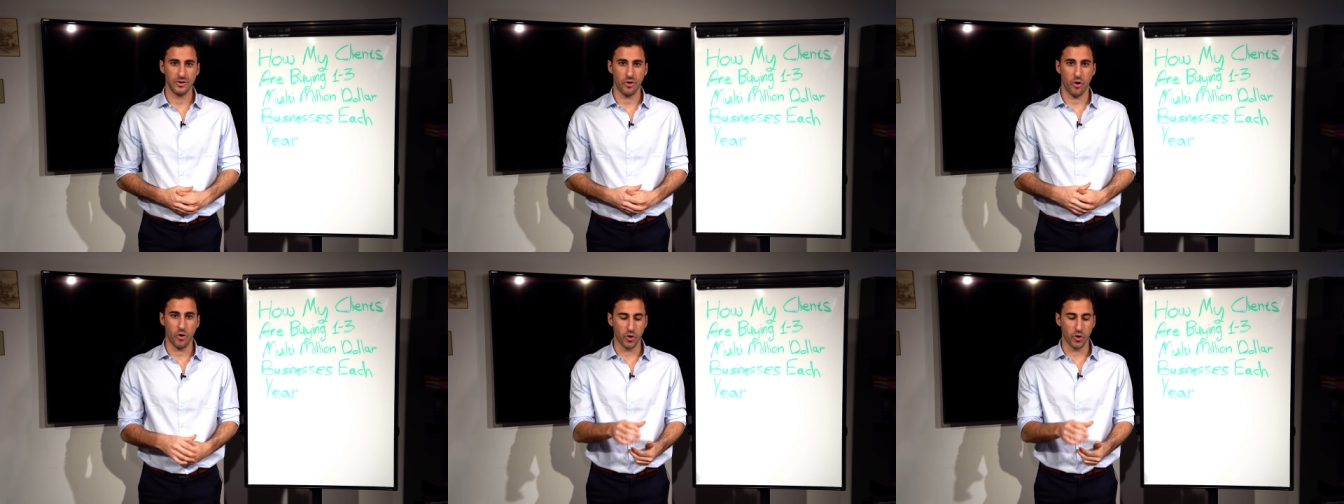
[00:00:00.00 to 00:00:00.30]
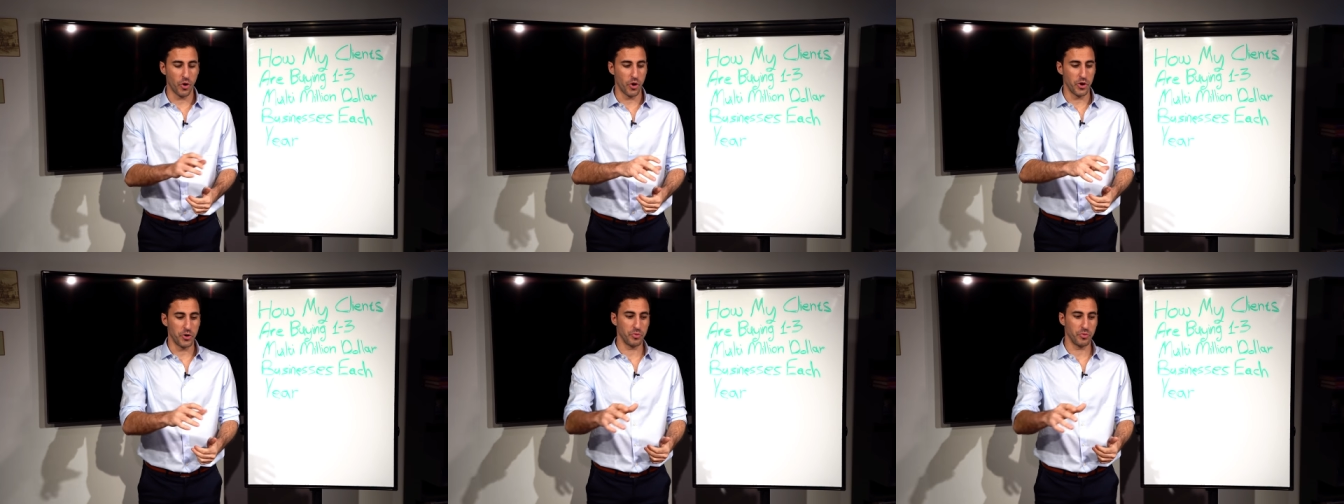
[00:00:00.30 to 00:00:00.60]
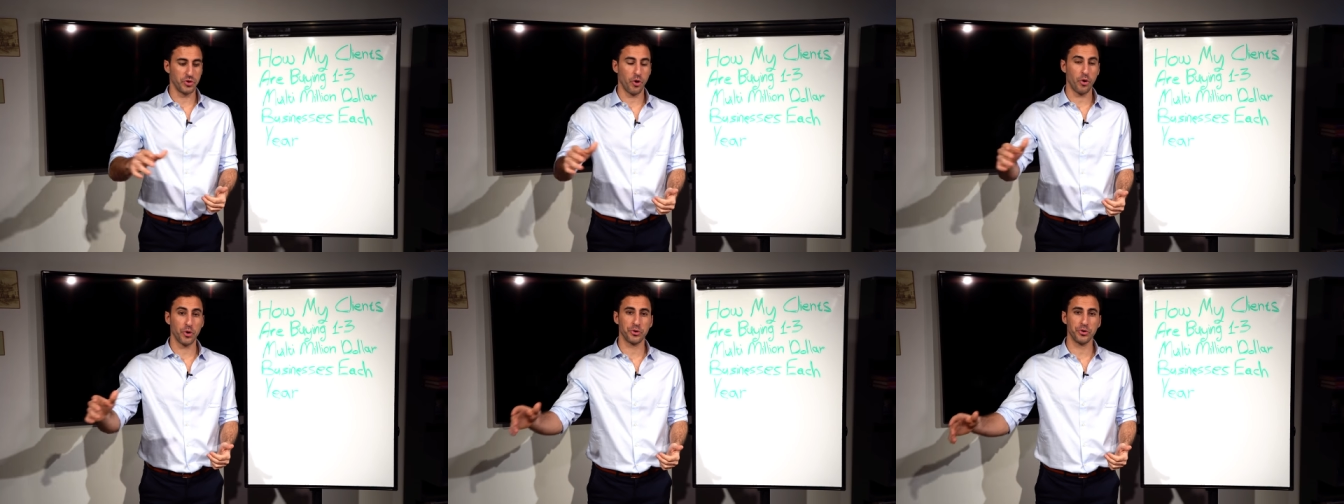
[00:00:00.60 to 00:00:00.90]
or
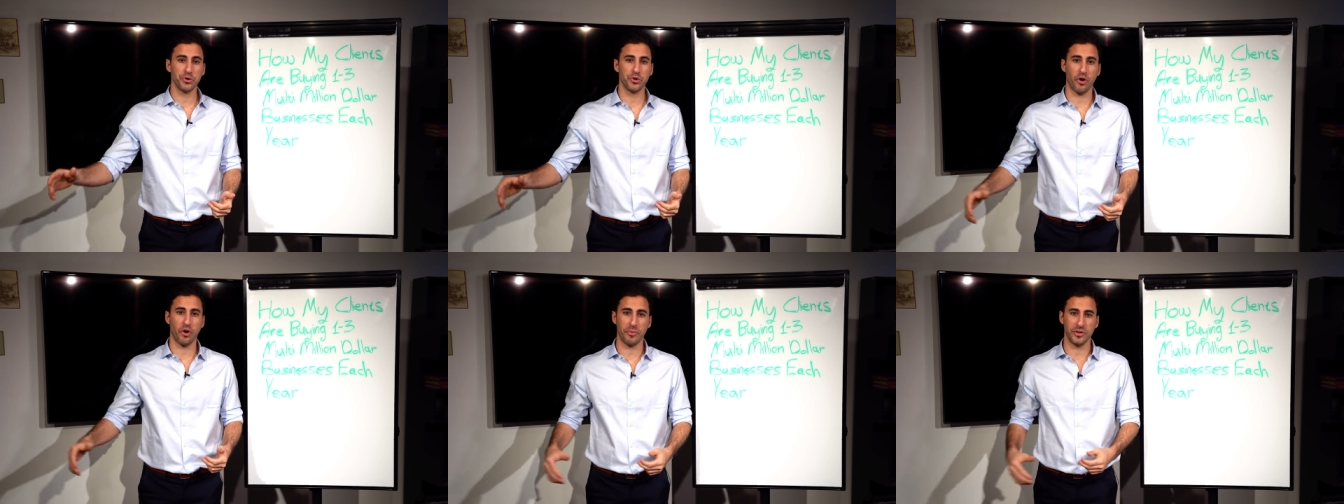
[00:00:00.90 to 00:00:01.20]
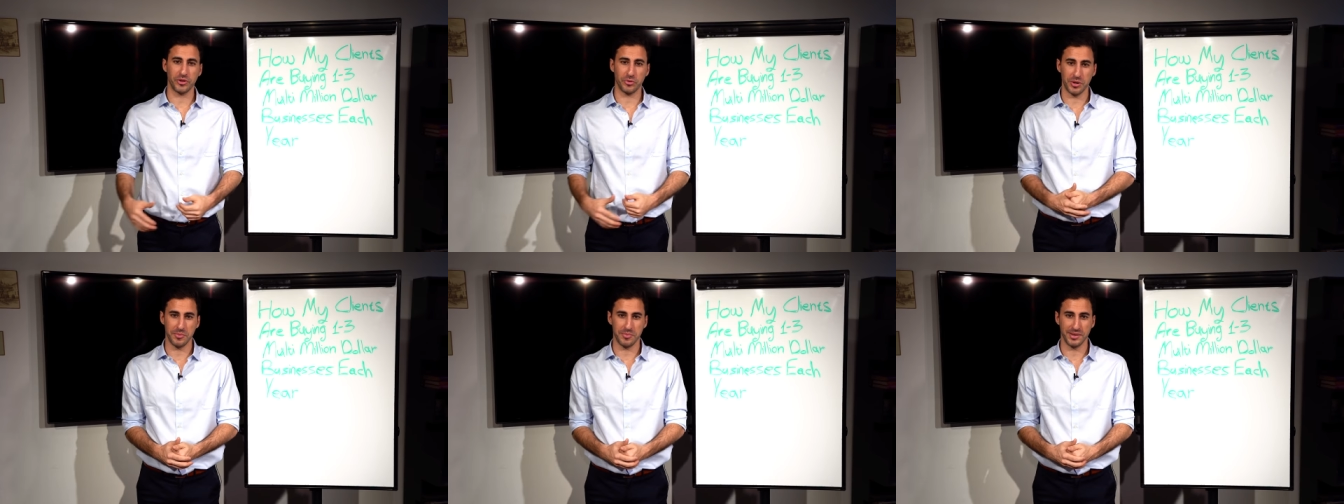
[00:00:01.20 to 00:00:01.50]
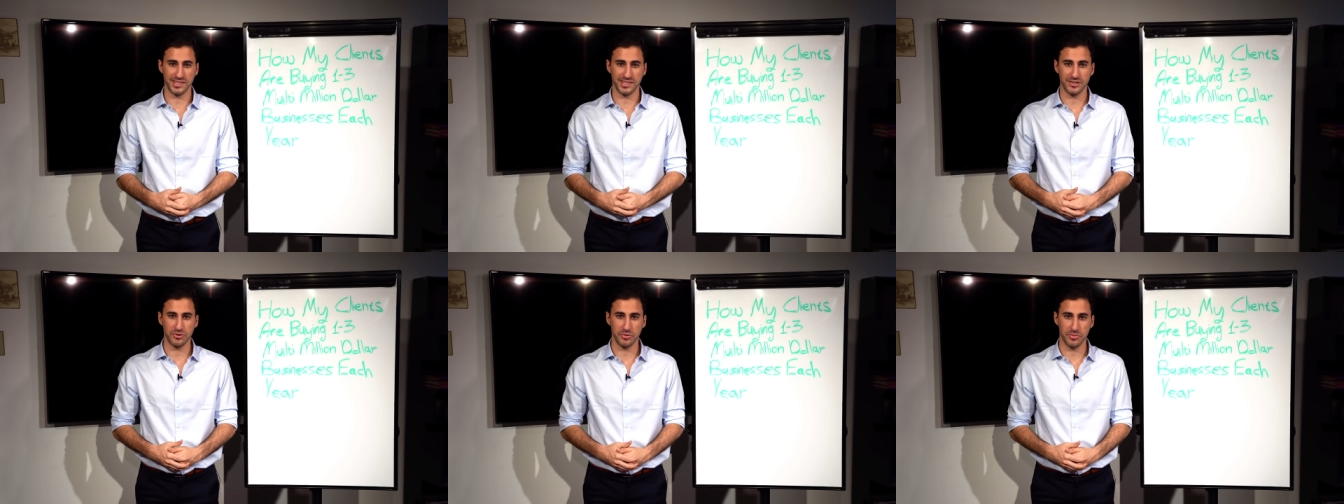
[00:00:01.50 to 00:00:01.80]
going door to door between
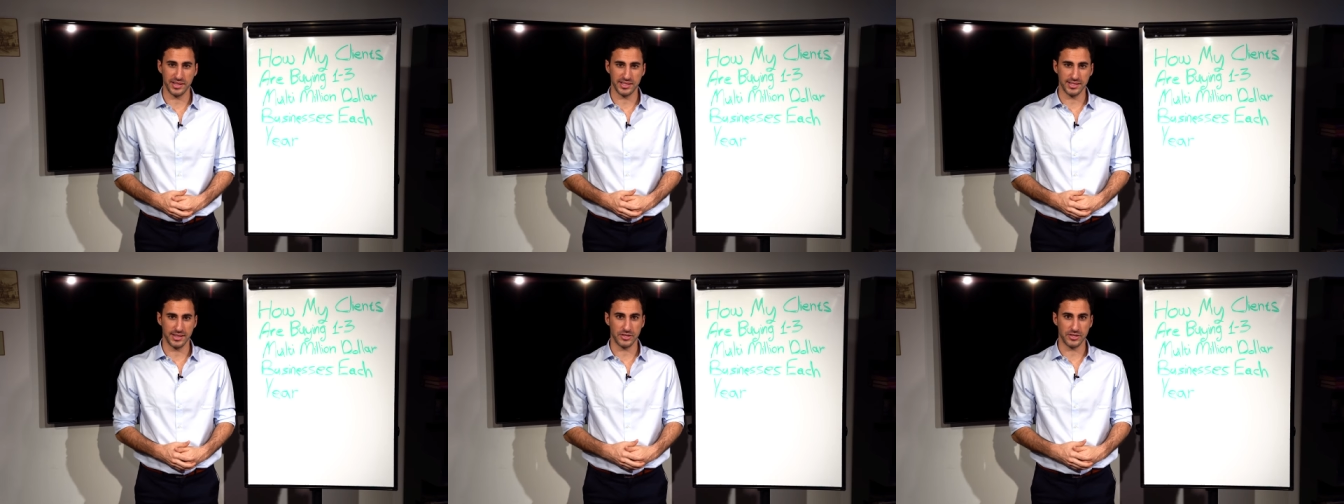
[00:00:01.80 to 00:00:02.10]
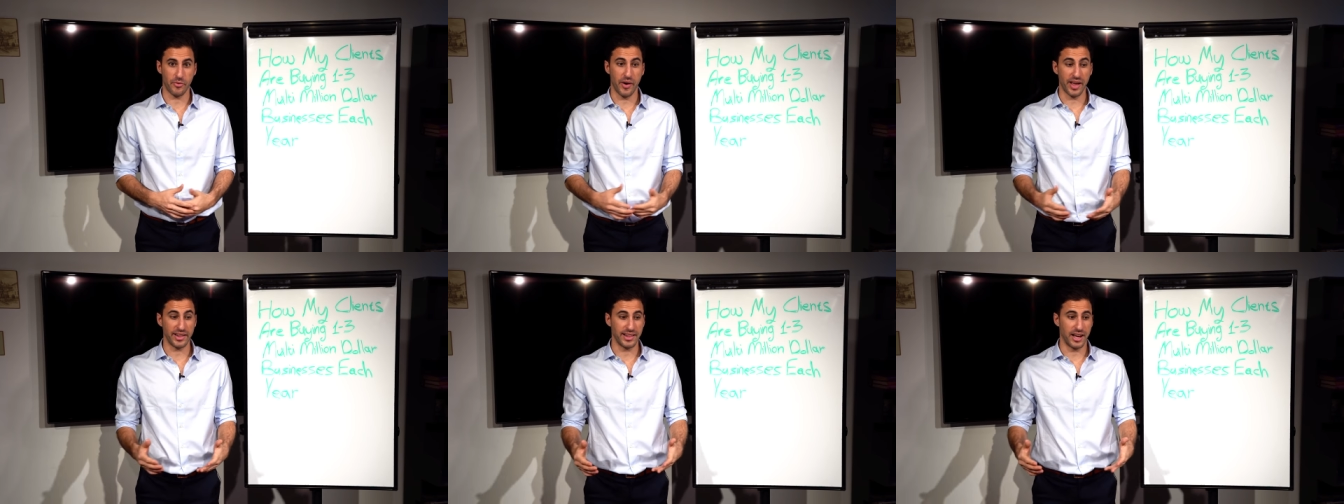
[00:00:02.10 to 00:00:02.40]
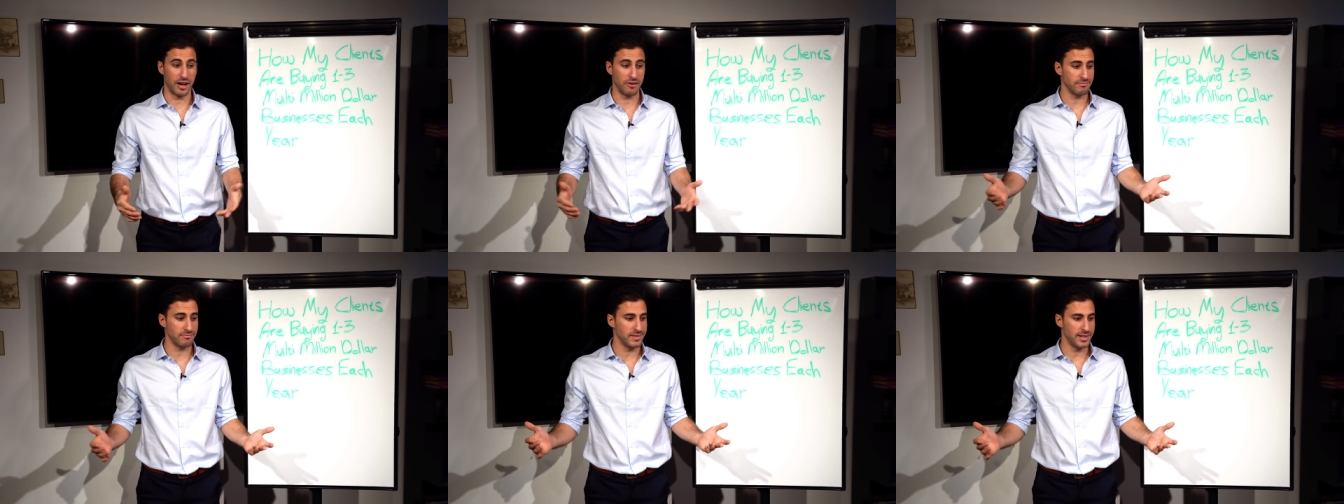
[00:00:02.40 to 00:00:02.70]
business to business. Right
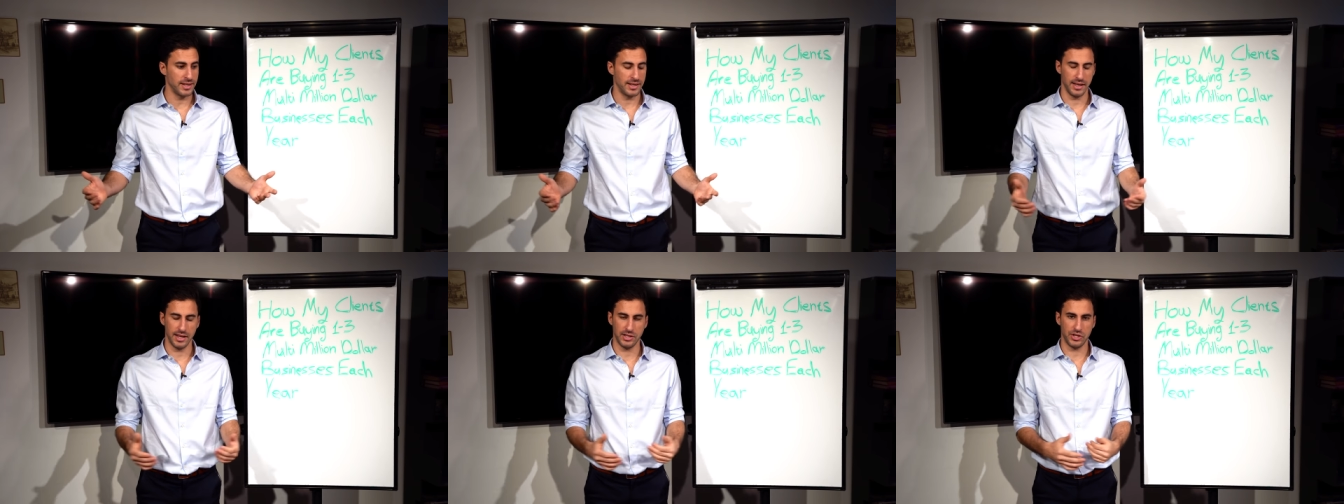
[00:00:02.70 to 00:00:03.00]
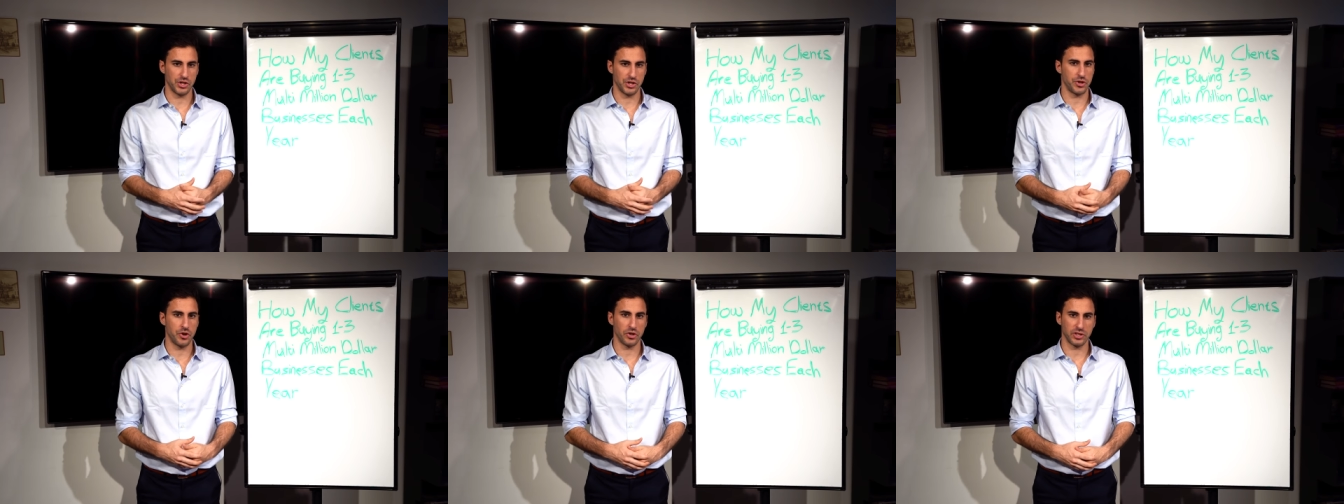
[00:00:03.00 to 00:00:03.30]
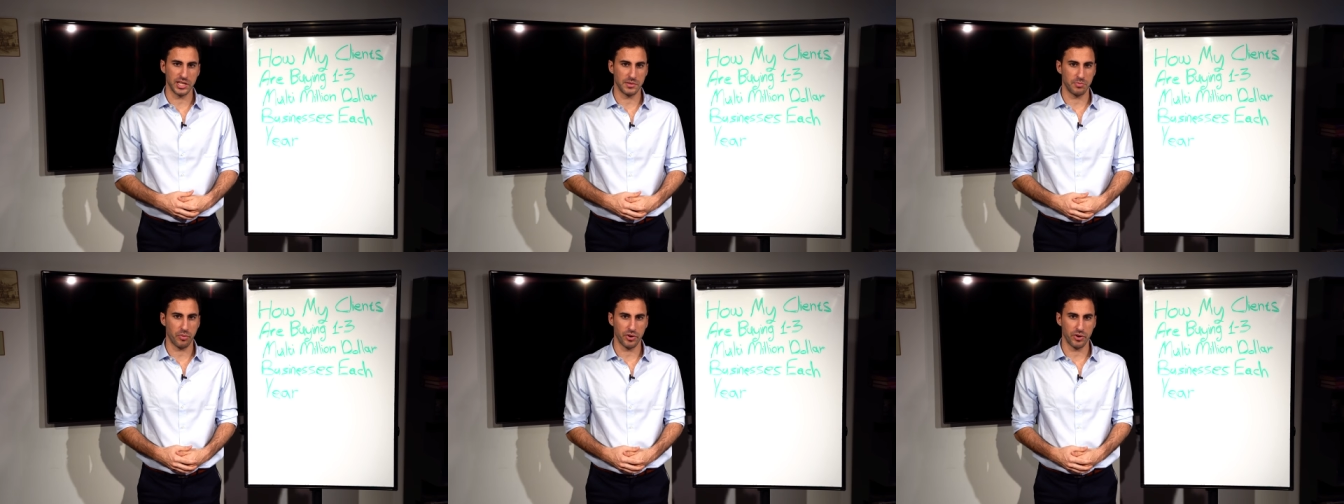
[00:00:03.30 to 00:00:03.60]
now, it's just
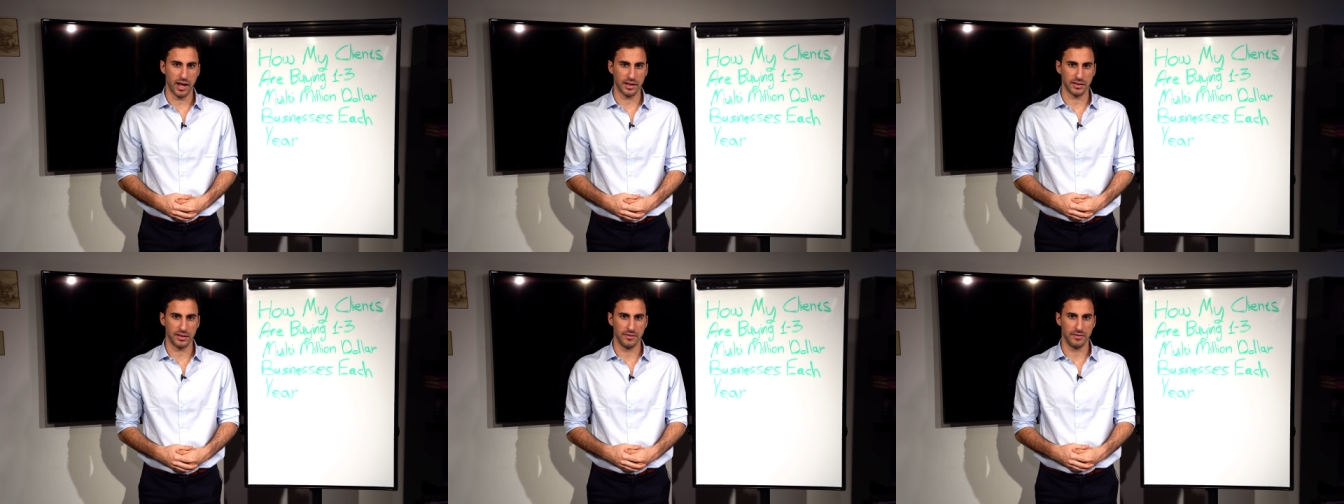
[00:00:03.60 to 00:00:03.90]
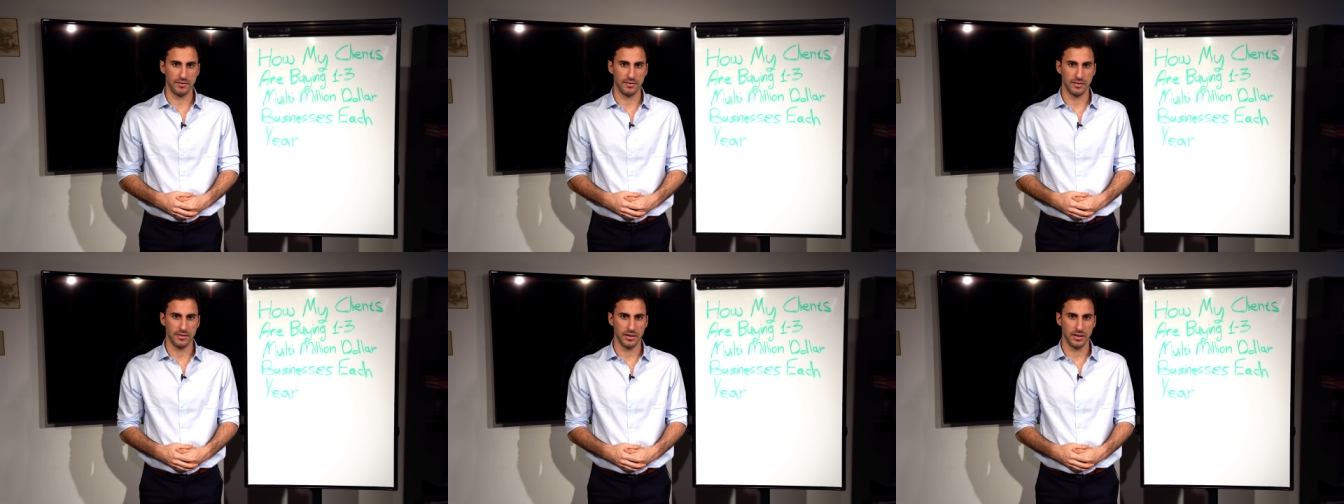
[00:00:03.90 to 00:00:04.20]
not as productive.